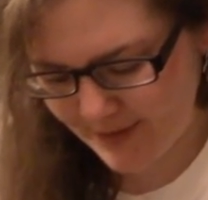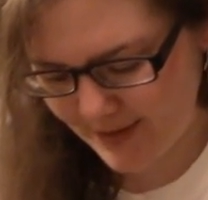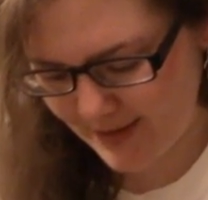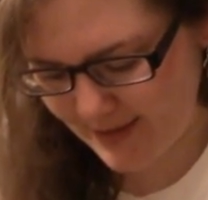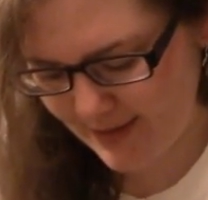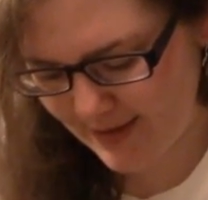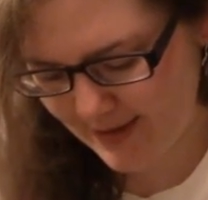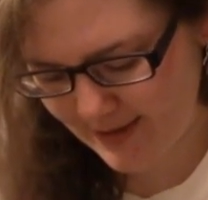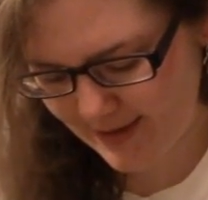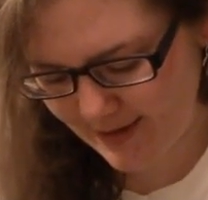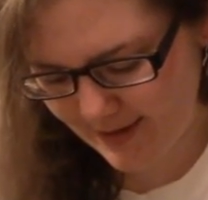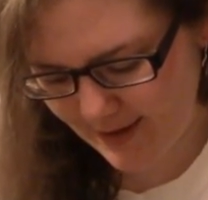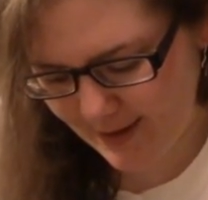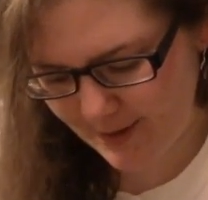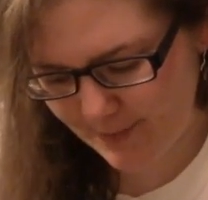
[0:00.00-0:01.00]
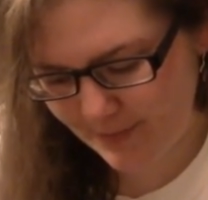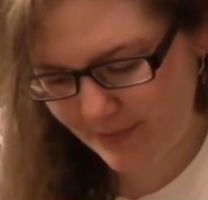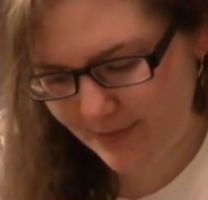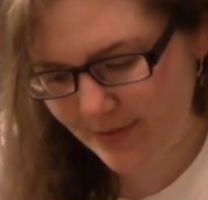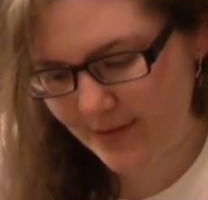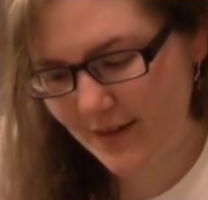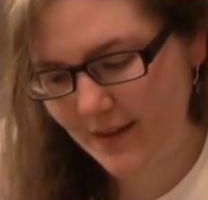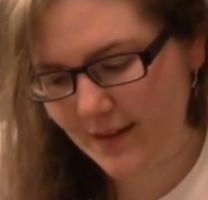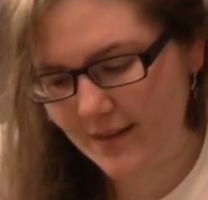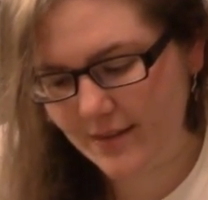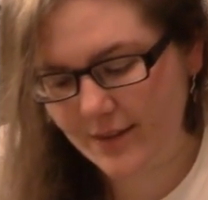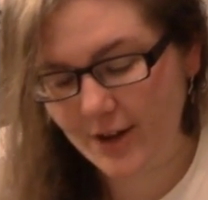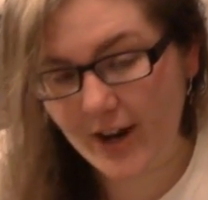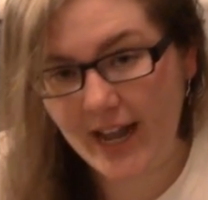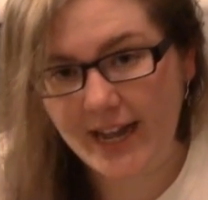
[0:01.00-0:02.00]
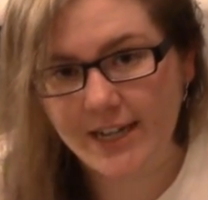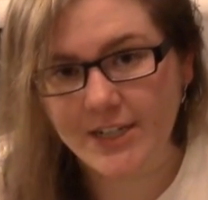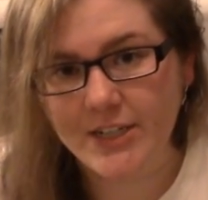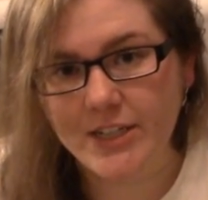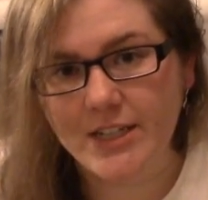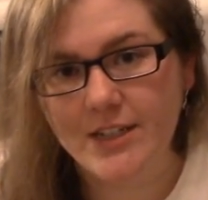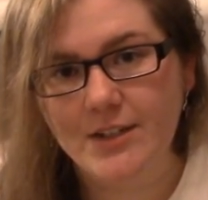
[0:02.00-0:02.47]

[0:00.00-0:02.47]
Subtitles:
And then they're actually